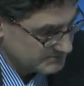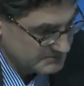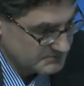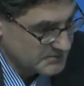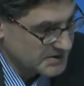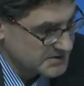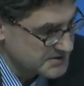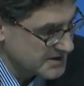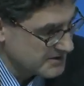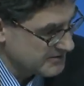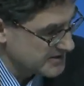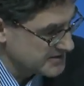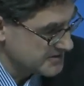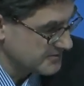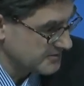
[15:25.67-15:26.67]
one
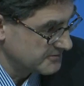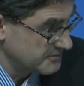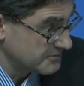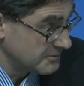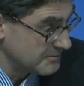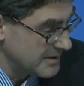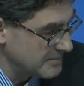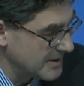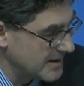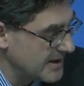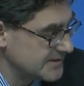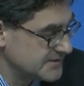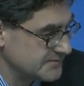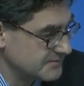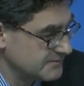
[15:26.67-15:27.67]
generation or two or maybe
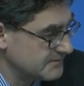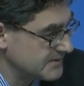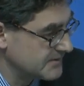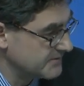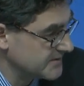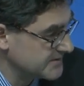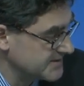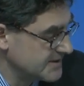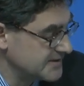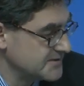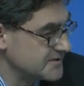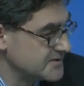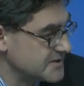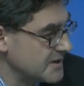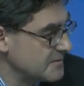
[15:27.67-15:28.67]
less to, for
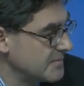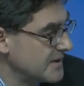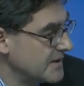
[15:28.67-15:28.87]
citizenship.